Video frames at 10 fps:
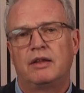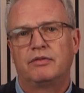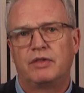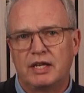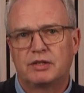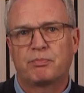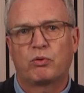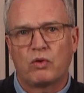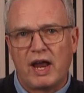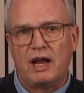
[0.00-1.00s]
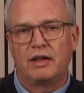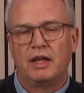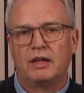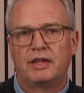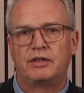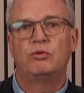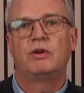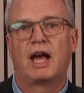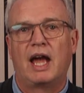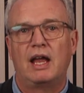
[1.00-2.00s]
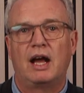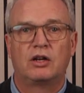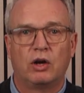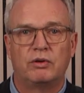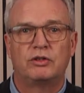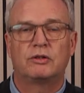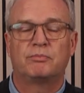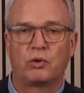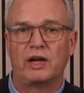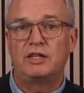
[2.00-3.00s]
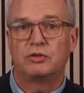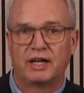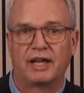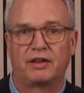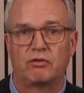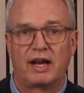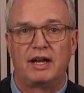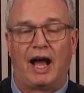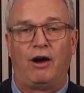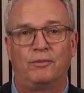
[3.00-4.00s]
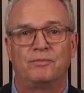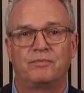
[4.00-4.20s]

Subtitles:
this prayer that you and I are going to pray together right now.